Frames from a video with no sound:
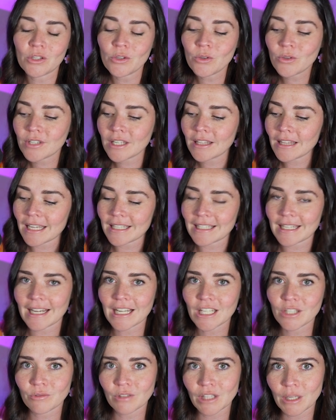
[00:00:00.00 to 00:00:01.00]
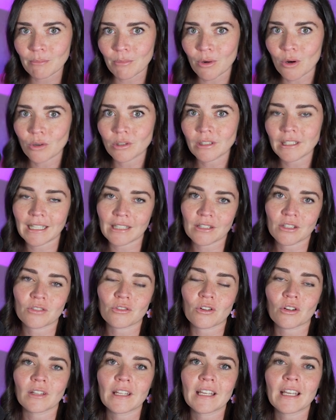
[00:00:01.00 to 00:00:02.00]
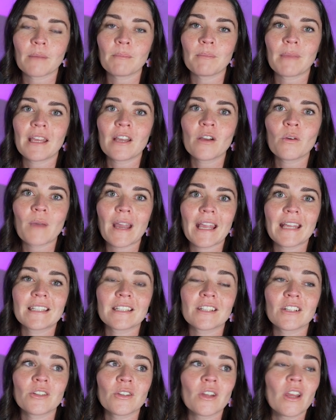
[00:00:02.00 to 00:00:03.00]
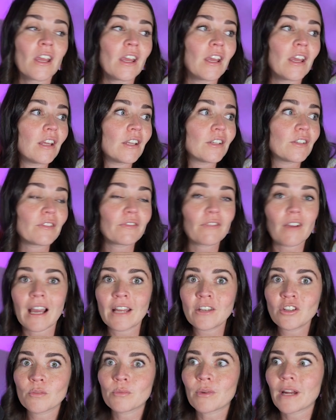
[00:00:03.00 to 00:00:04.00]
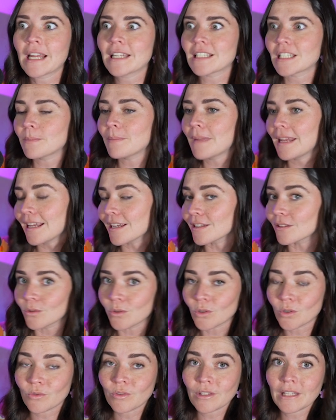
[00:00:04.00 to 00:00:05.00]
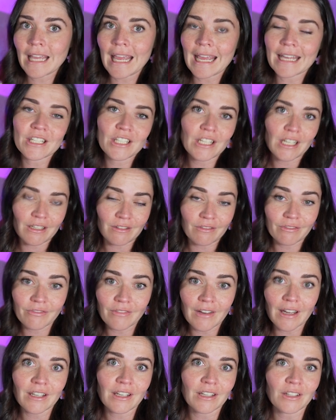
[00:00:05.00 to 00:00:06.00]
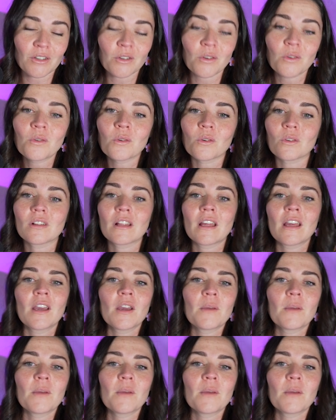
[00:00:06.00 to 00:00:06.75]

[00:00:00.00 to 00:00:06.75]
Using that text really boldly and strongly can be a way to define your brand, to make it look really edgy and fun and cool.